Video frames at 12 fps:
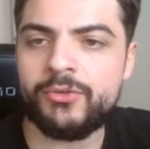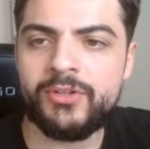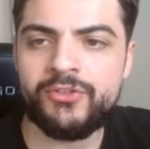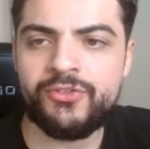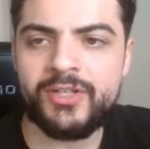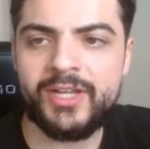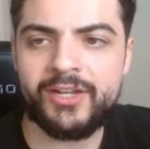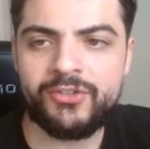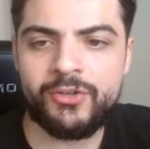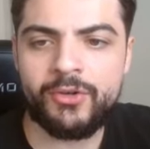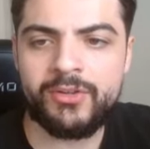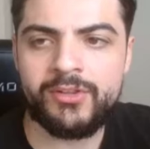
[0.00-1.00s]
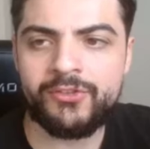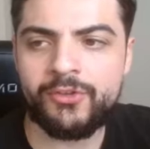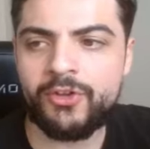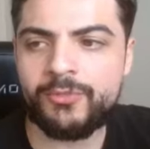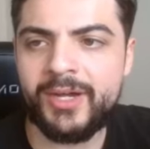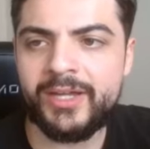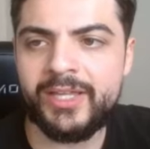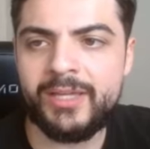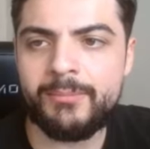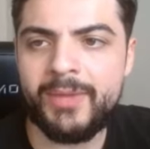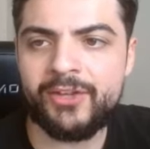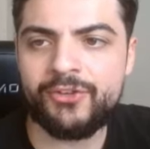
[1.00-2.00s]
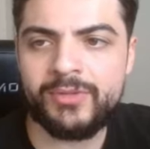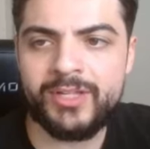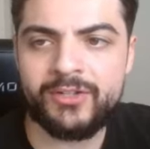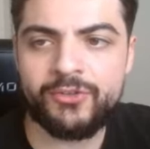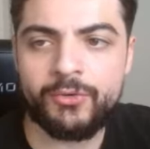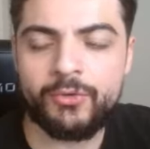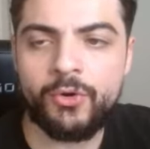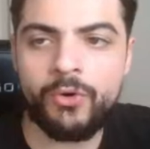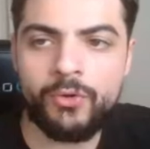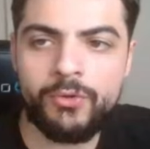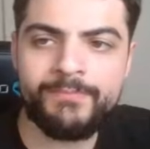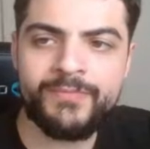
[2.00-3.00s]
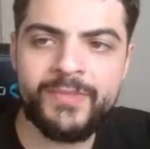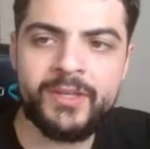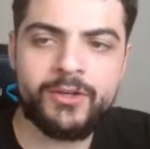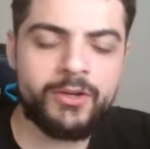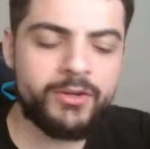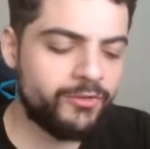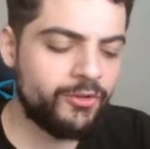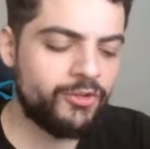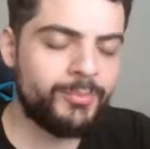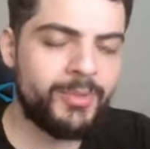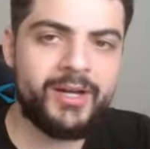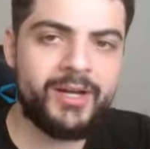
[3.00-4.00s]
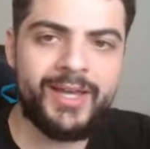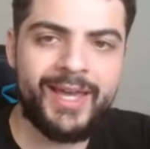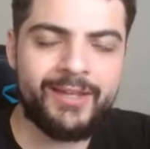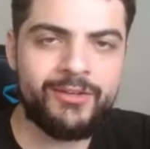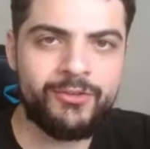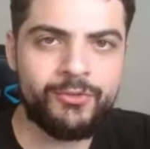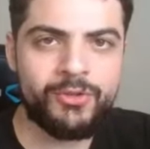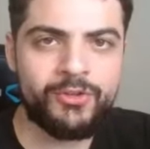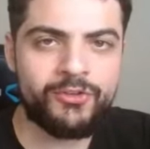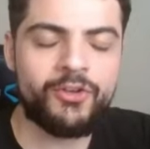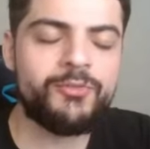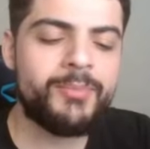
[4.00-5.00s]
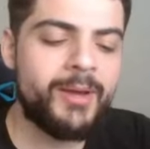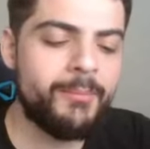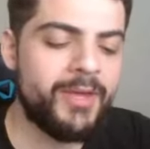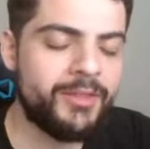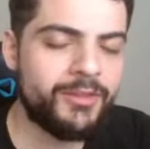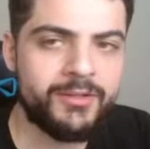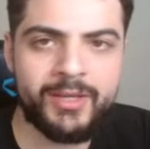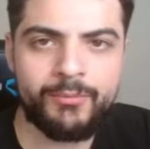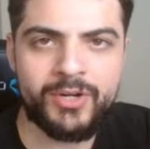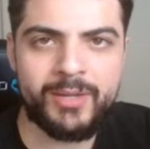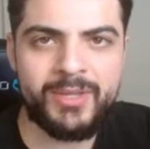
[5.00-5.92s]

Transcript: do is you can actually go to the search bar here, make sure that it's on all, go to the search bar and do the search bar method. And what